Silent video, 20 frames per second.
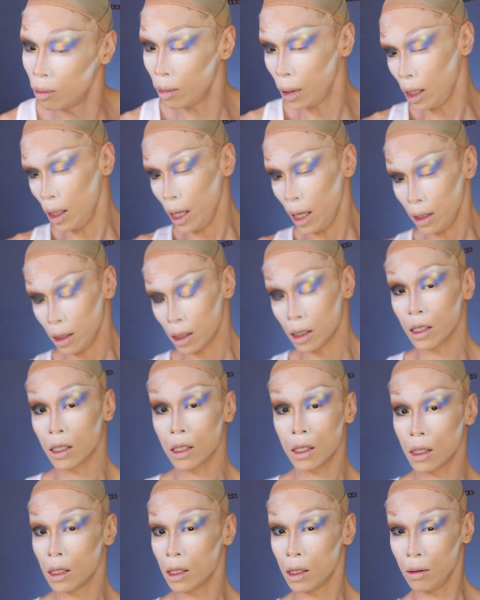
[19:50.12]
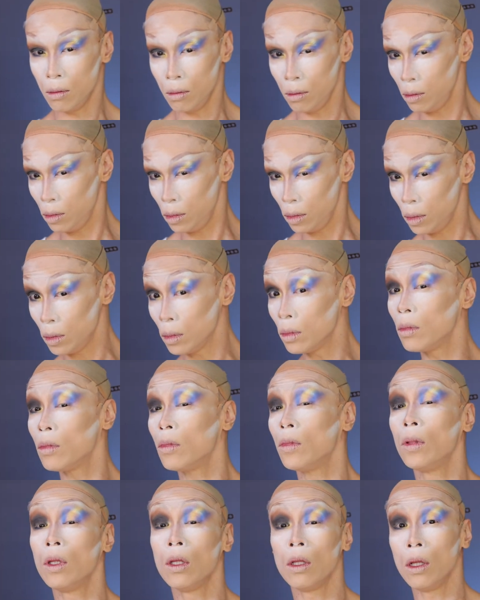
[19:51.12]
But that's
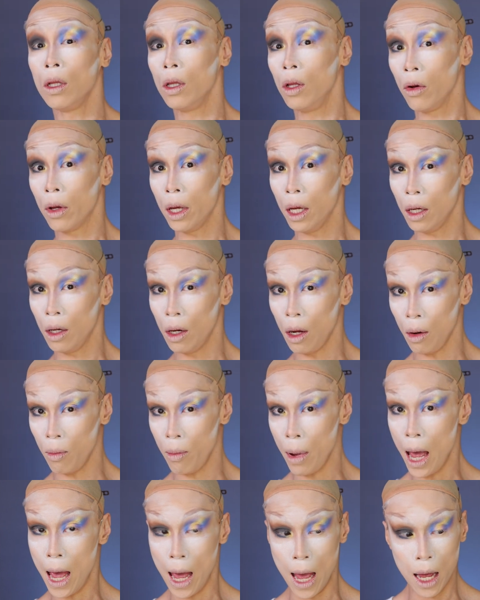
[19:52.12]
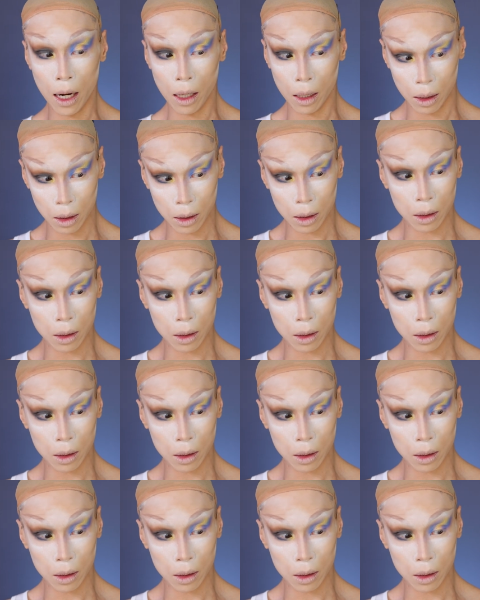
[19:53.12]
looking not bad.